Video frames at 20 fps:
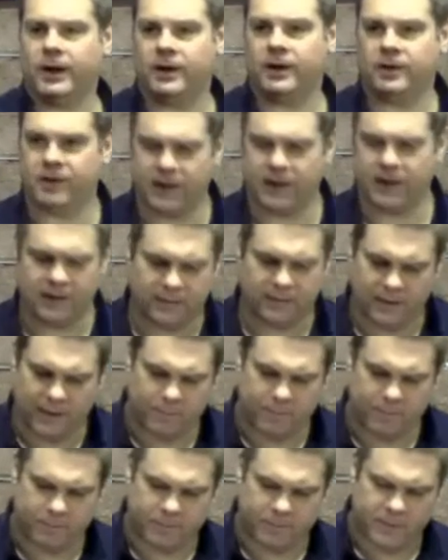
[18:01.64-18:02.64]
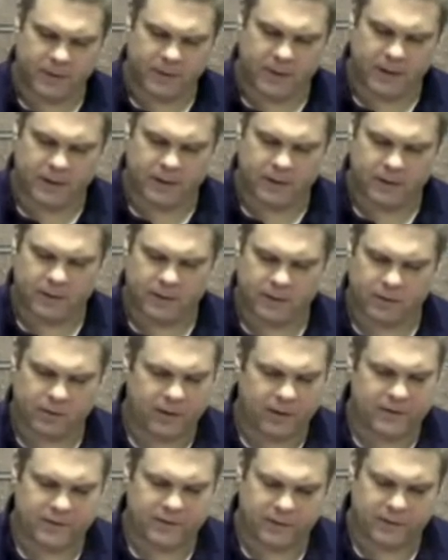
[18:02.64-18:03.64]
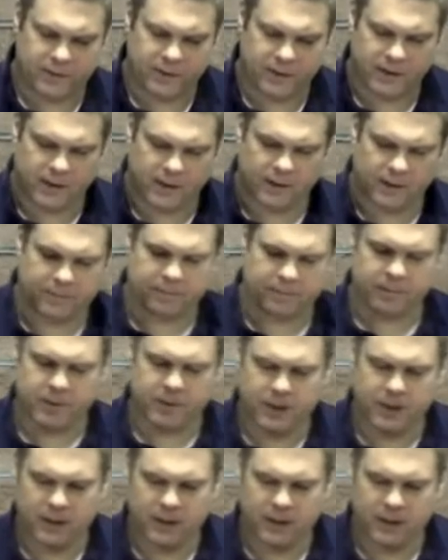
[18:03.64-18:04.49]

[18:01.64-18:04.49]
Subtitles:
away and take them. Crazy thinking.